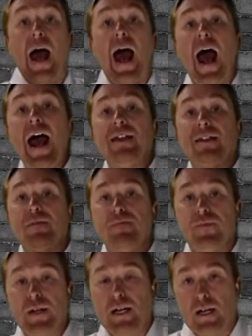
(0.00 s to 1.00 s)
And
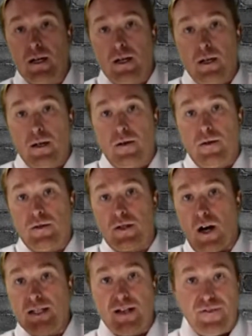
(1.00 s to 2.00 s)
the
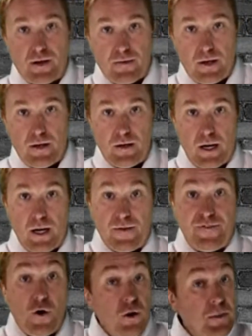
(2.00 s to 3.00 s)
scientific
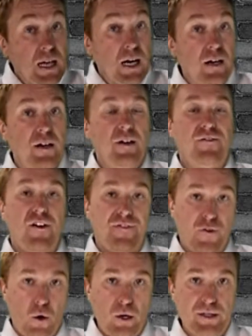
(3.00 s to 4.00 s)
formula for
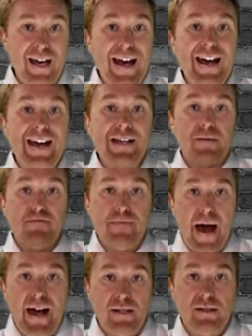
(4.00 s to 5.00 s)
force is
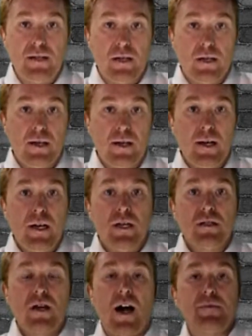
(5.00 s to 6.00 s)
mass
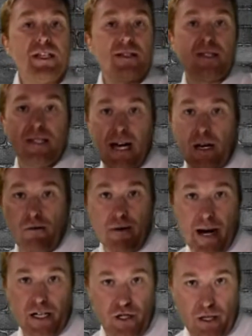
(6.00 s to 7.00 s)
times
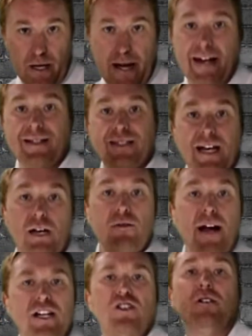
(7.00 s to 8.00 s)
acceleration.
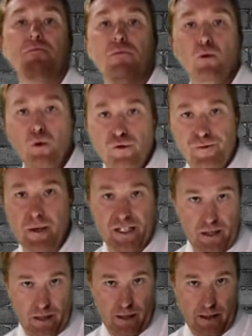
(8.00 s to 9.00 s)
Acceleration, movement.